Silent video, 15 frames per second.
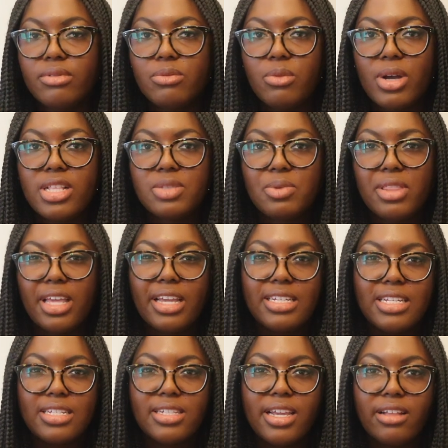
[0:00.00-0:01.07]
ones with like a
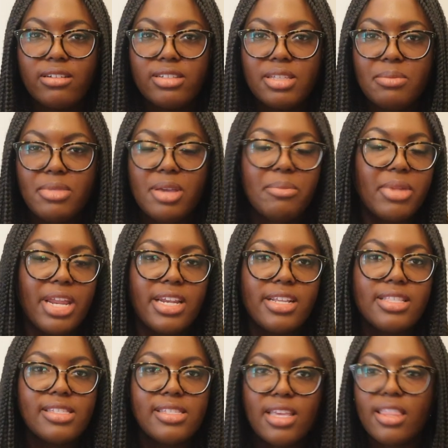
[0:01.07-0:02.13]
detail or something, but I
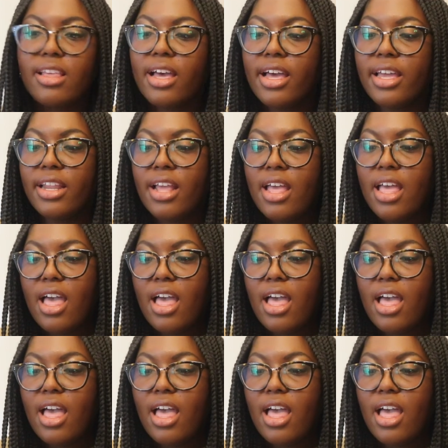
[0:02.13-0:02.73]
didn't see that.